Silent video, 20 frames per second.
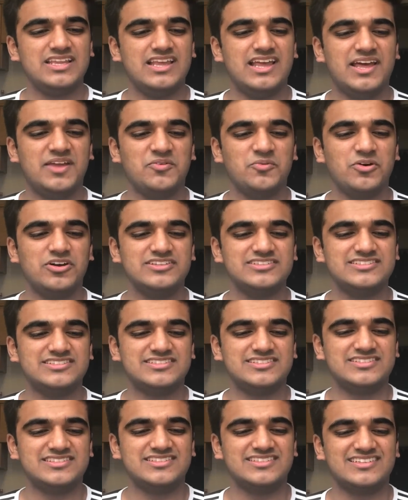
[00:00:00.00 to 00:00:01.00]
And
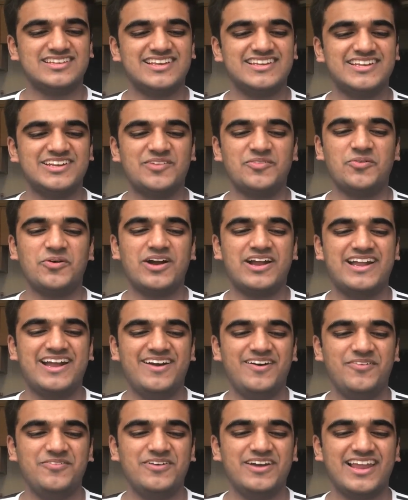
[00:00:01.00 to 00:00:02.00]
once it didn't work
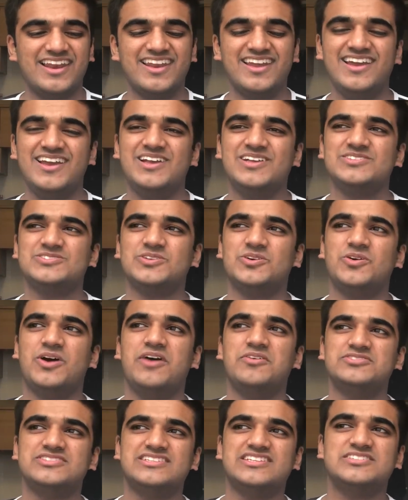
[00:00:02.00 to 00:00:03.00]
out well, so
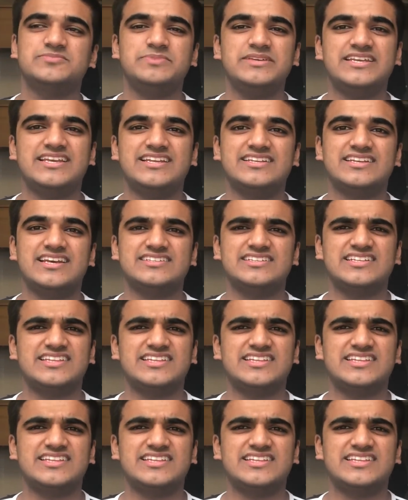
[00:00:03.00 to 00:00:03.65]
I was in the speaking test.